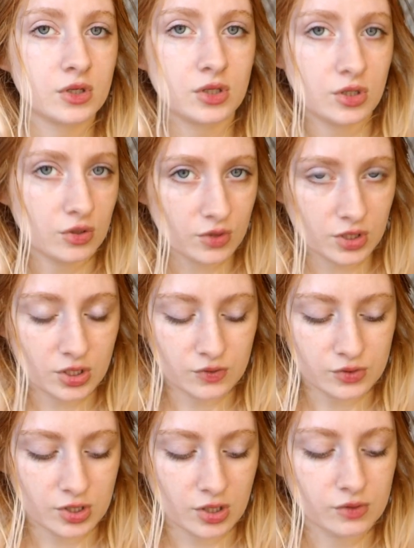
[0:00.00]
you can
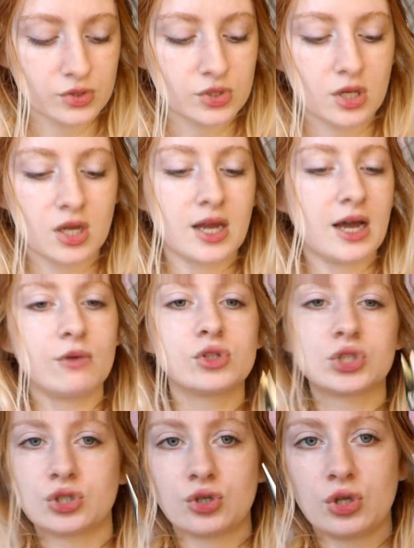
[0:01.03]
use those. I will
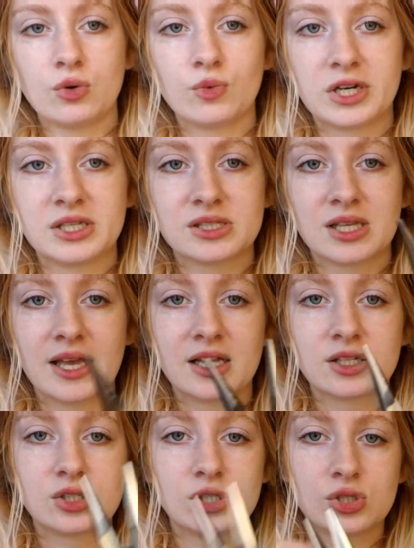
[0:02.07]
show you what it's
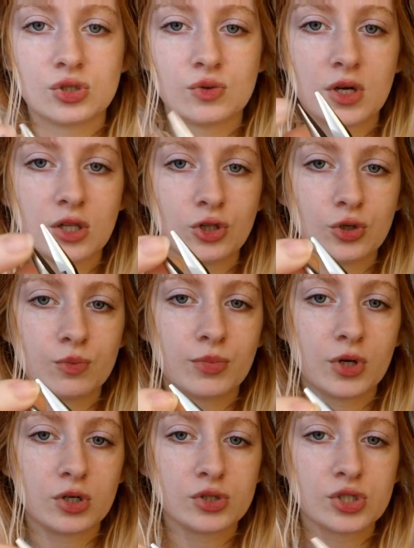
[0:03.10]
like to do a loop
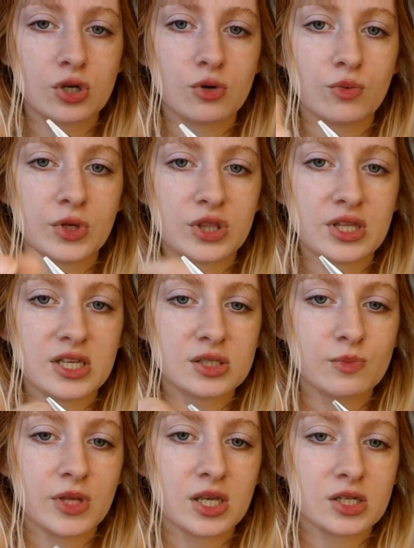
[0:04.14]
also with these,
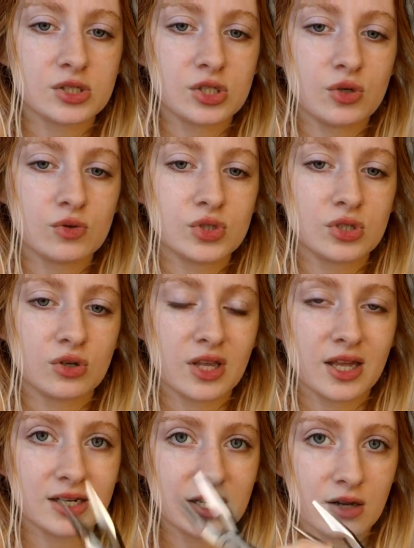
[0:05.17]
because you still
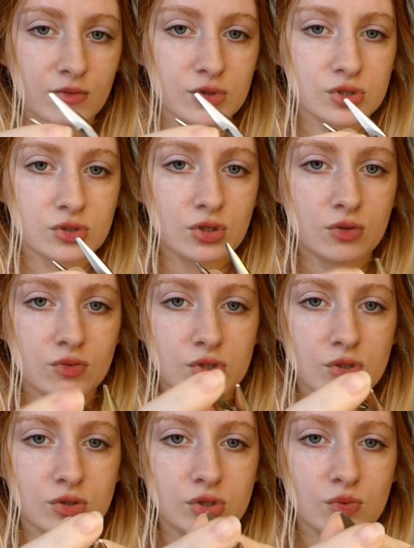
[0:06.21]
can get good
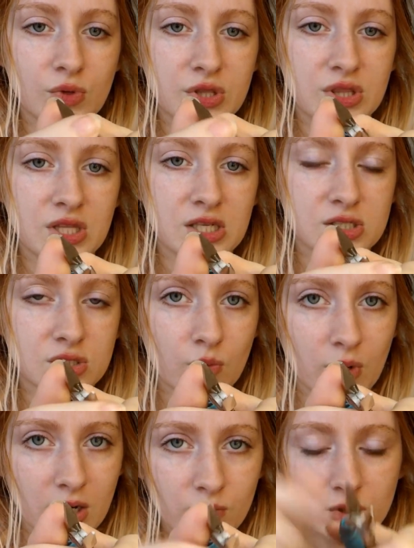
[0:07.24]
results with the
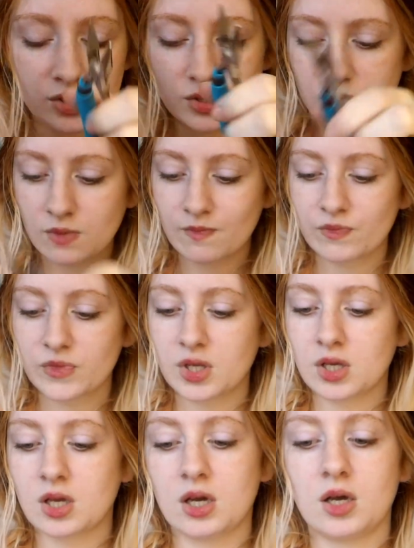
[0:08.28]
square ones,
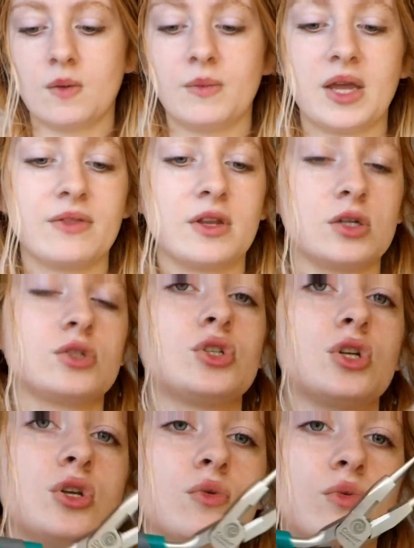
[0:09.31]
and then I'll show
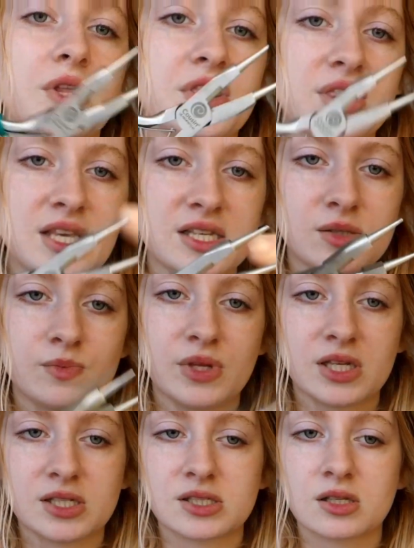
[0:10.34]
you with these
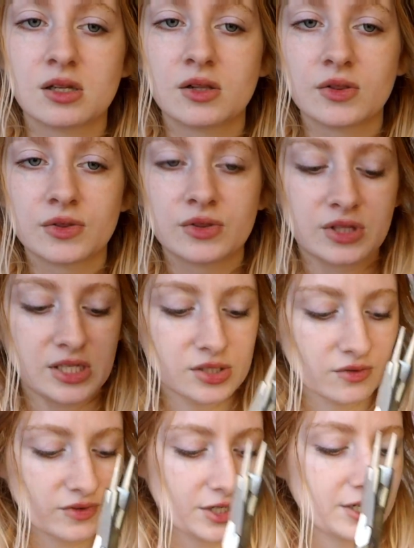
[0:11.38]
because these
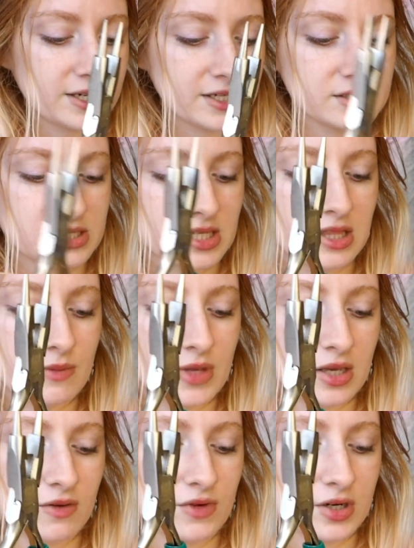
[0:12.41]
are very nice and they
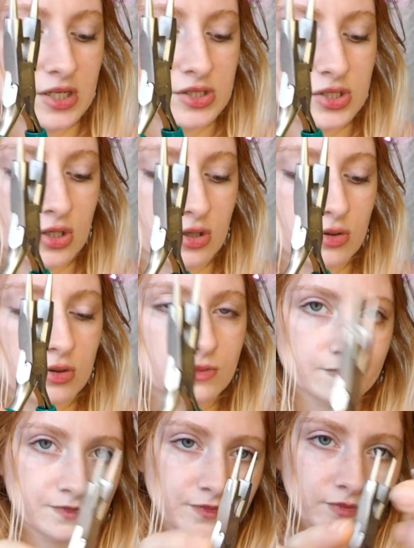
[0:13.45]
make a very circle
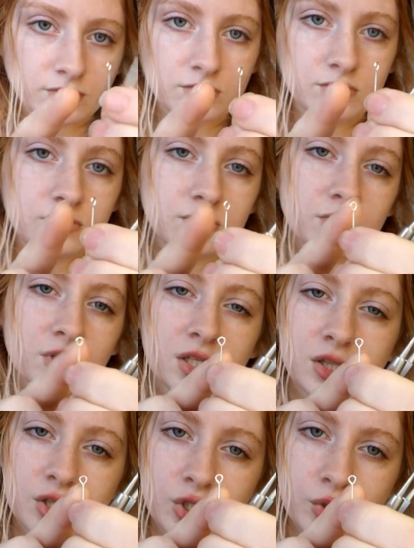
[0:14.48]

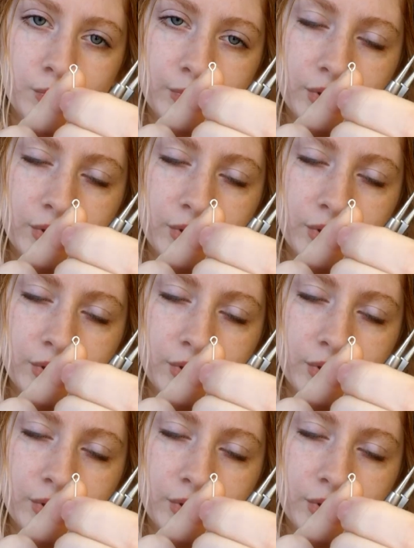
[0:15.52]
loop,